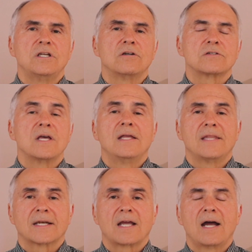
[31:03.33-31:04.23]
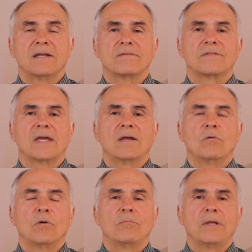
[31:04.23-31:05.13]
years, that kind of
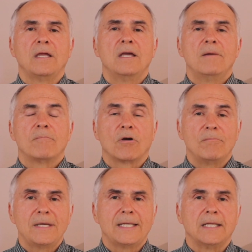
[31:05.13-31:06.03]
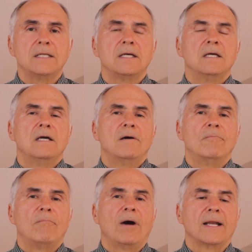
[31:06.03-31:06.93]
thing will be permitted,
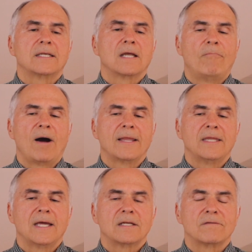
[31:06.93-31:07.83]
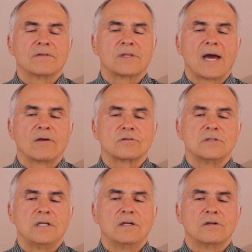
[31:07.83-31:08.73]
but by the end of a
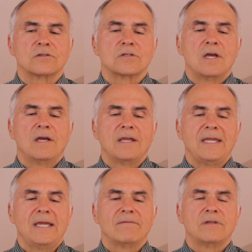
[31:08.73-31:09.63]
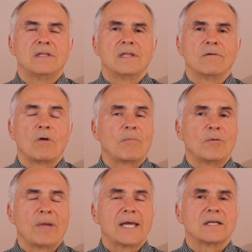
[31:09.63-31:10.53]
thousand years, given the
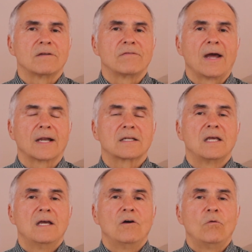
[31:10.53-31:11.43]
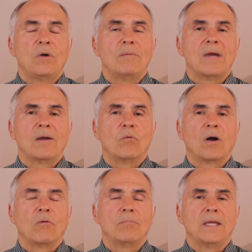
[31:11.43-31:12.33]
rubber band effect, we may
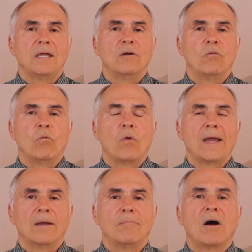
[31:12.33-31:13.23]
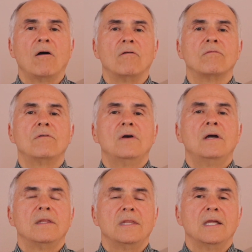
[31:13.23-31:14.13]
well be way above
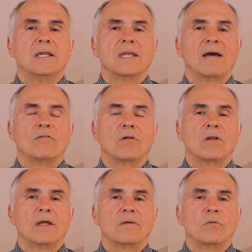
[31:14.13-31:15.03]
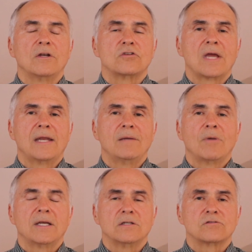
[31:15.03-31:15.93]
the level at which
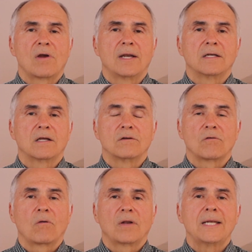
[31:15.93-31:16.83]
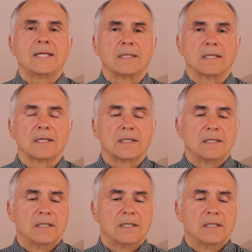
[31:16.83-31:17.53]
anybody is trying to control anything.